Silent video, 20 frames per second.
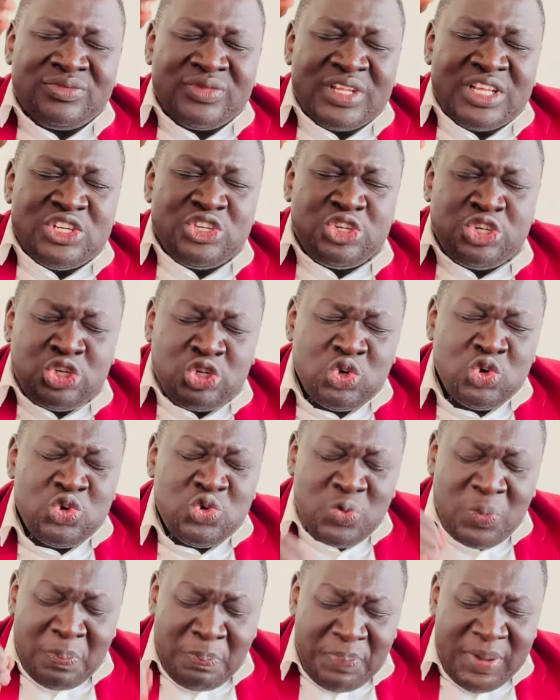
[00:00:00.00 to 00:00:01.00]

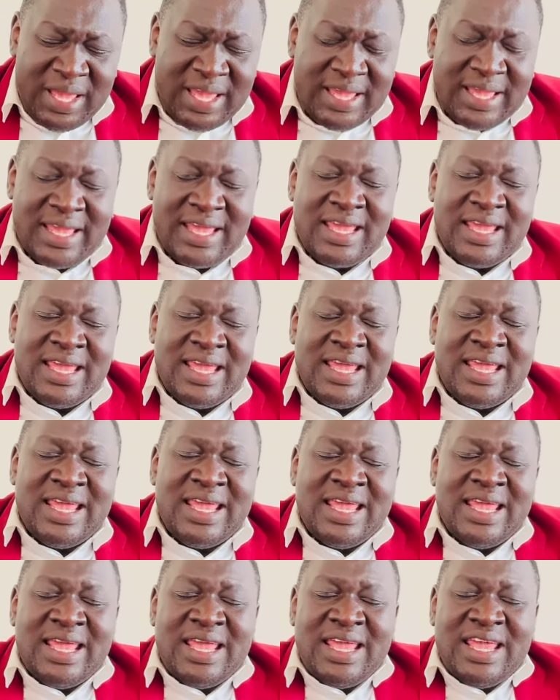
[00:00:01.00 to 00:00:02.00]
should be
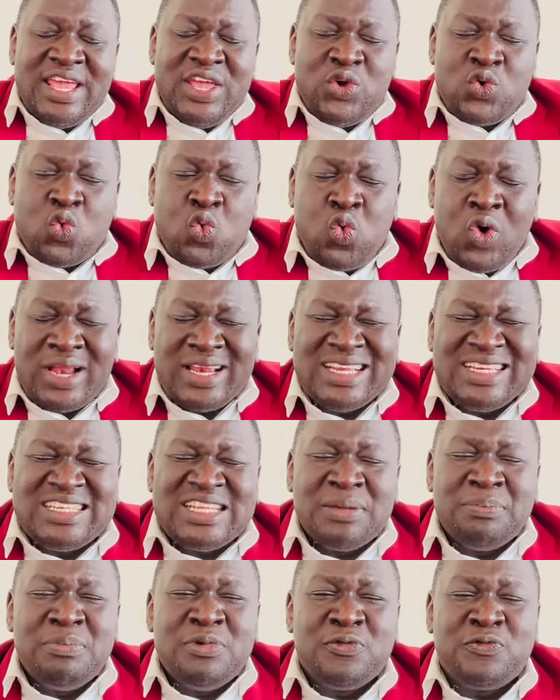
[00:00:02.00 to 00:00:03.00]
equality
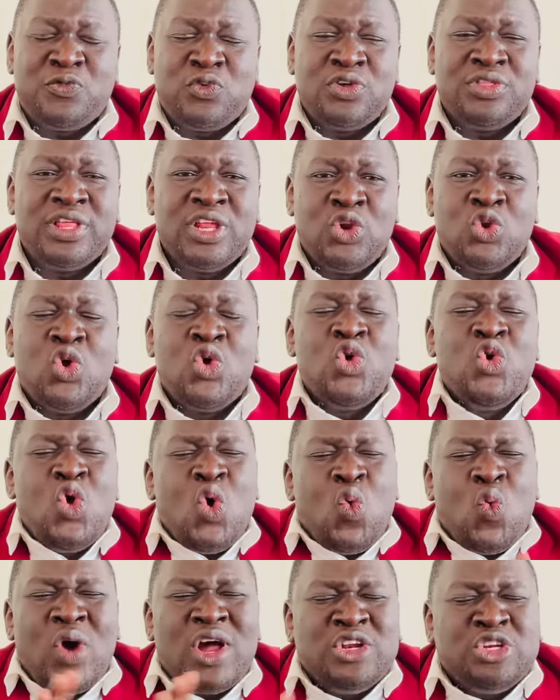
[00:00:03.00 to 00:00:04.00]
before the law. No
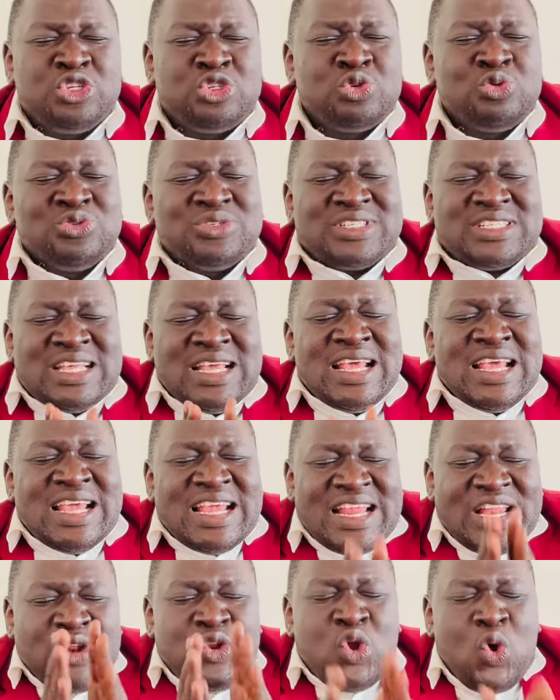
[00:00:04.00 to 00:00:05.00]
one
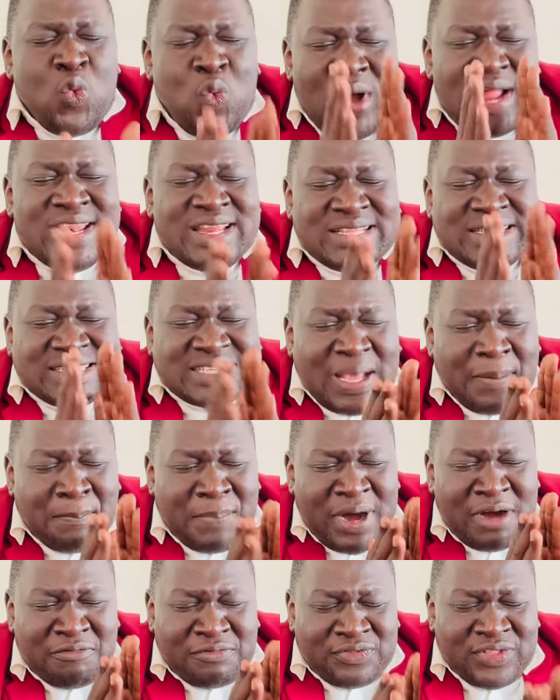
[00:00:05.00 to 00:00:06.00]
is
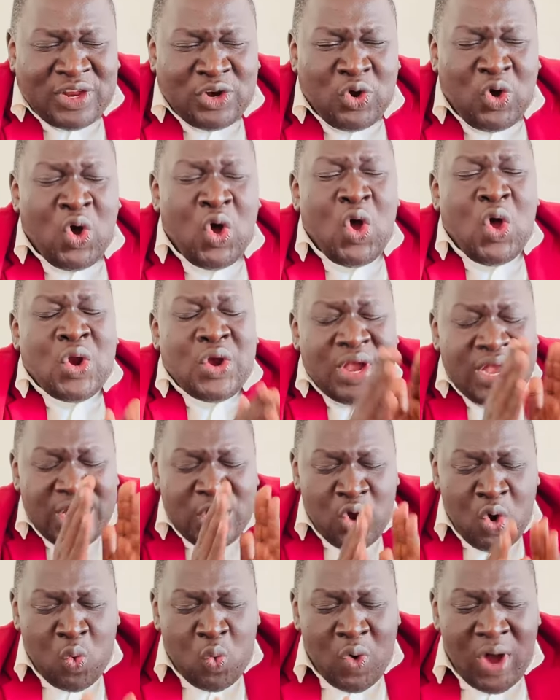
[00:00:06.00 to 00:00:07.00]
above the law.
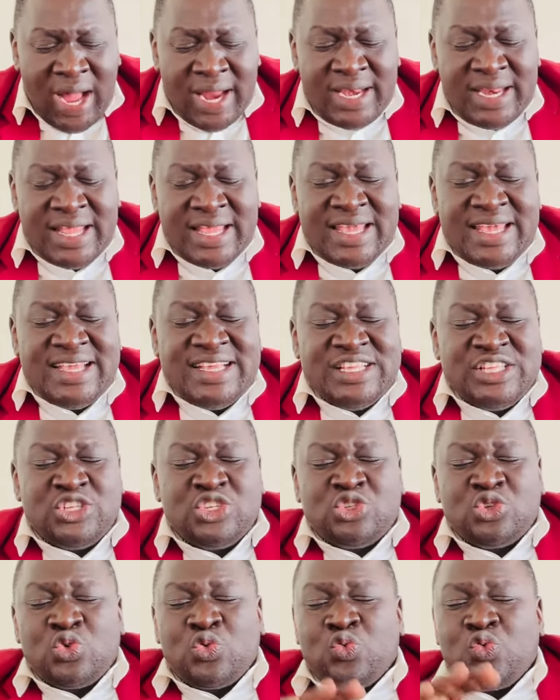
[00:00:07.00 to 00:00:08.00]
No one
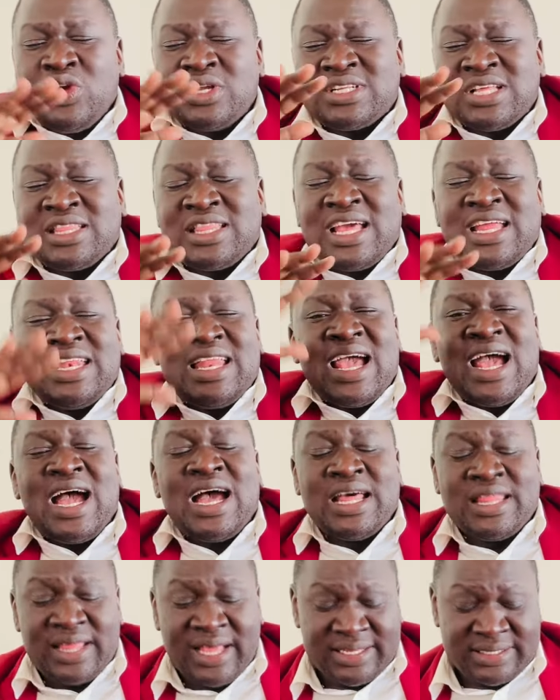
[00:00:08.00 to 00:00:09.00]
is greater than
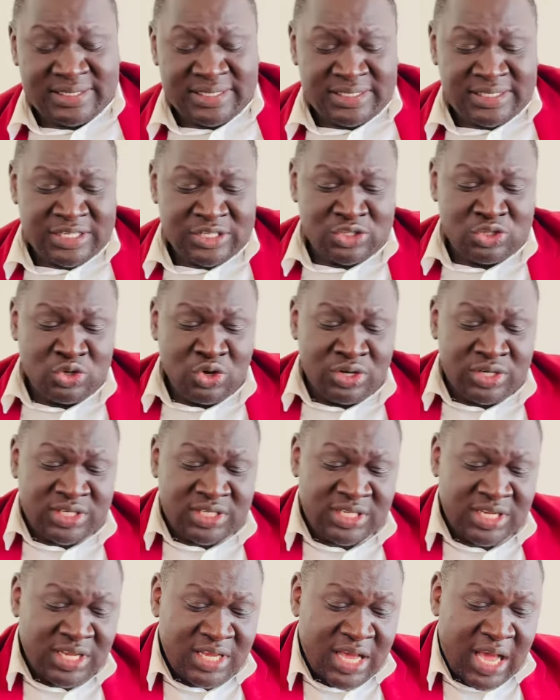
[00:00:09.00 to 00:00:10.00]
others. This is not
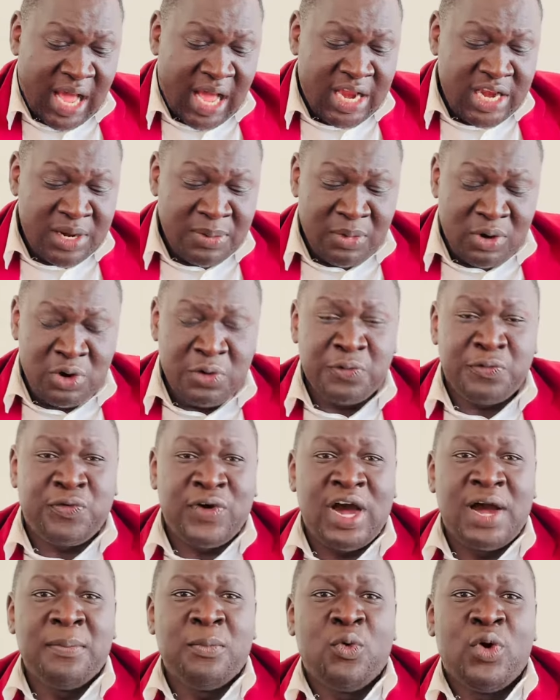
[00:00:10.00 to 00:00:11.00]
Animal
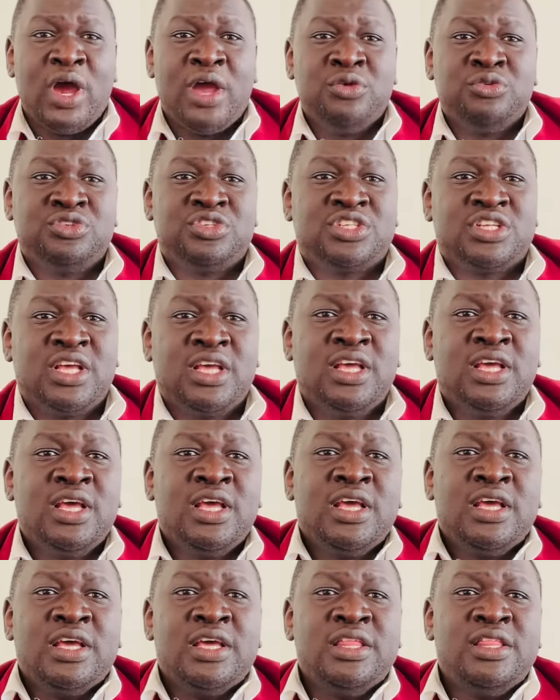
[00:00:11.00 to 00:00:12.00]
Farm, where you say
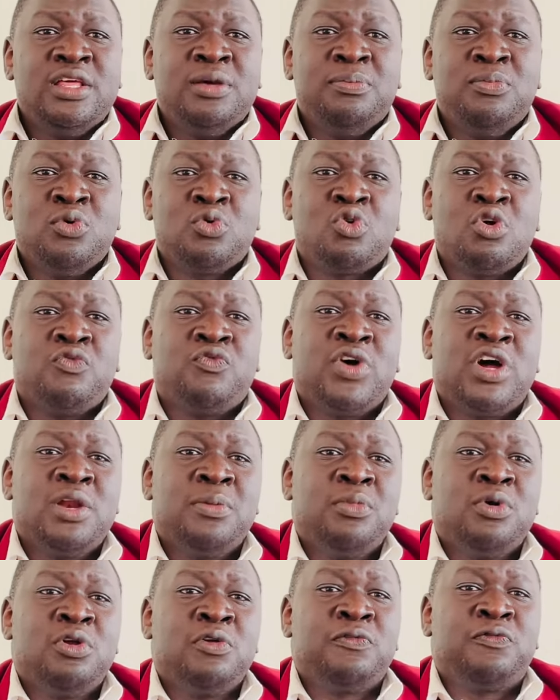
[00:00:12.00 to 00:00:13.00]
in the book of
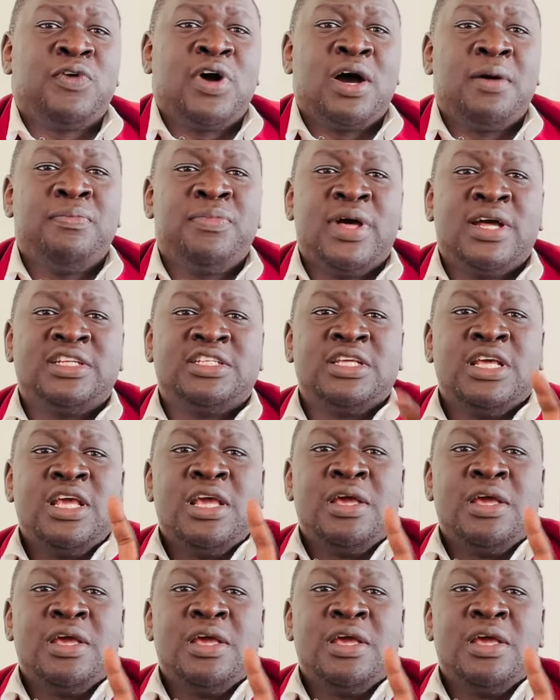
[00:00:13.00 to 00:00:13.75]
Animal Farm that